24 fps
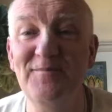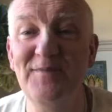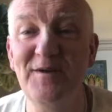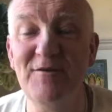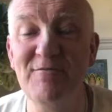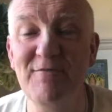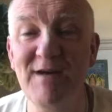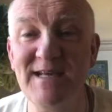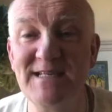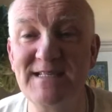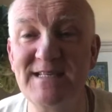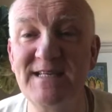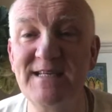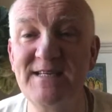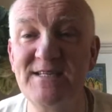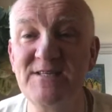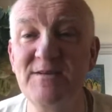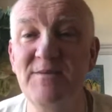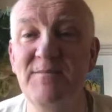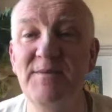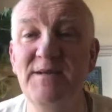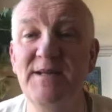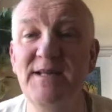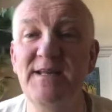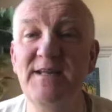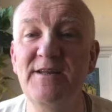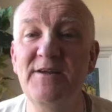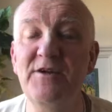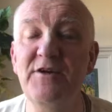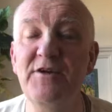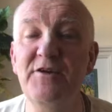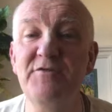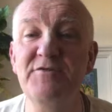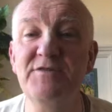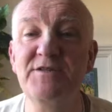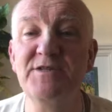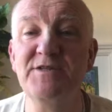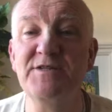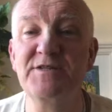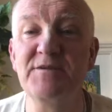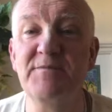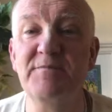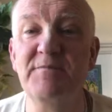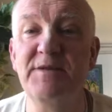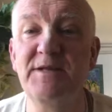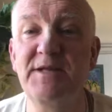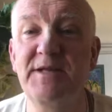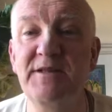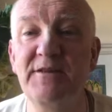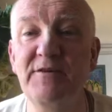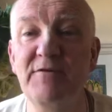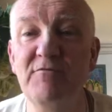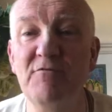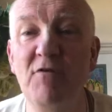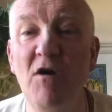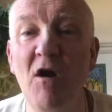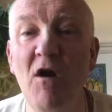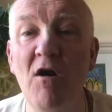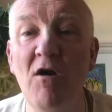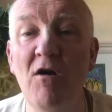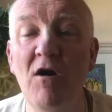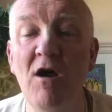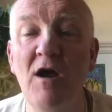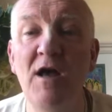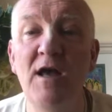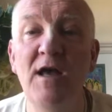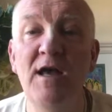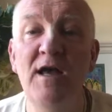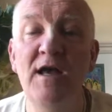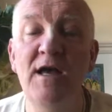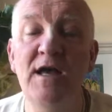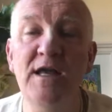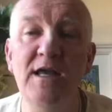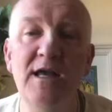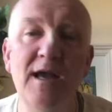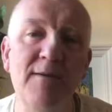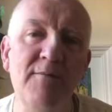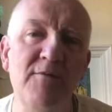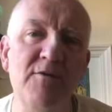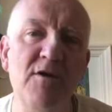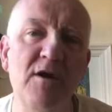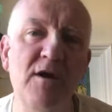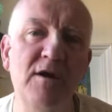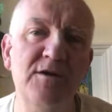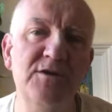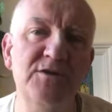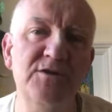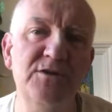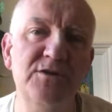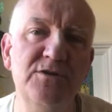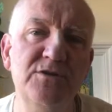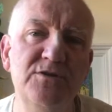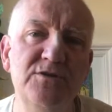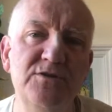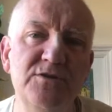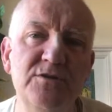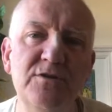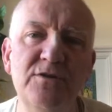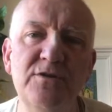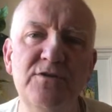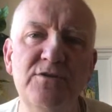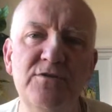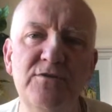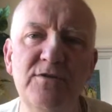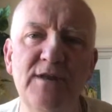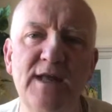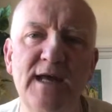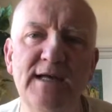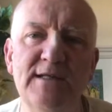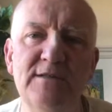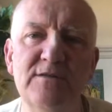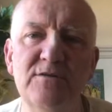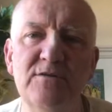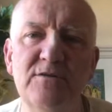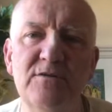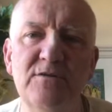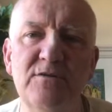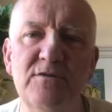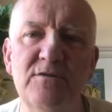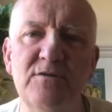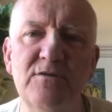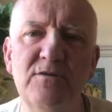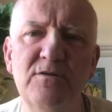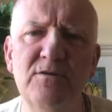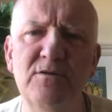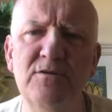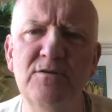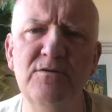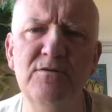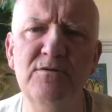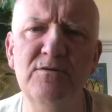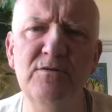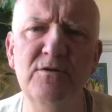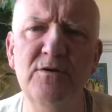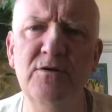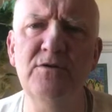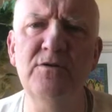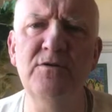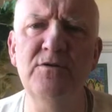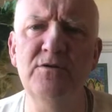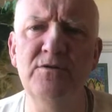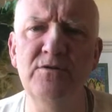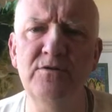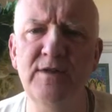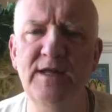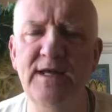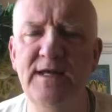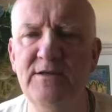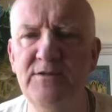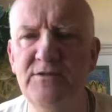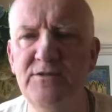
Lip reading: arresting somebody and accusing somebody in the wrong, Yamaraj shouldn't do that, or couldn't do that.